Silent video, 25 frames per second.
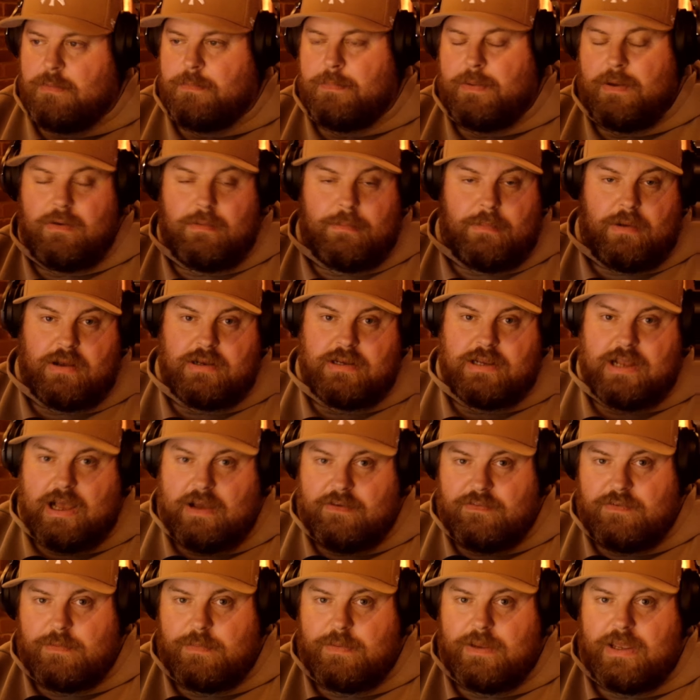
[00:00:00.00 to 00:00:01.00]
Bear in mind, you
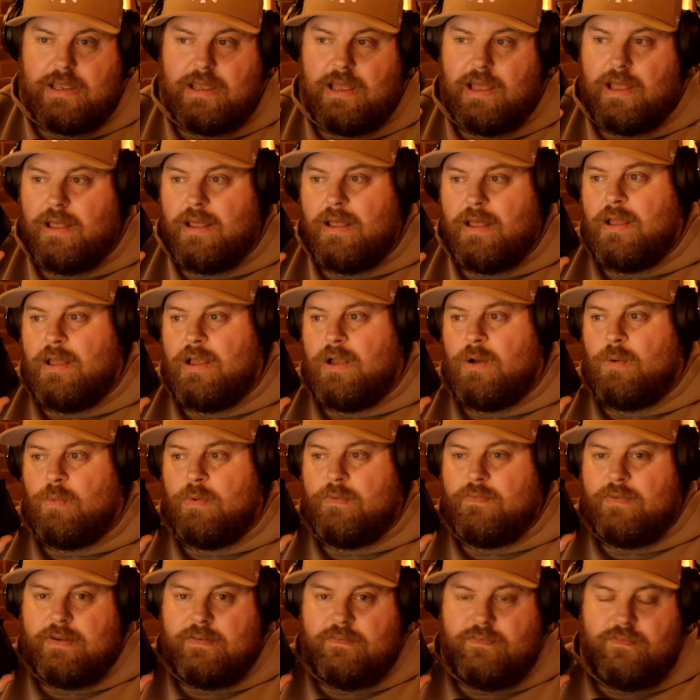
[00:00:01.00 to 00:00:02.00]
have to be within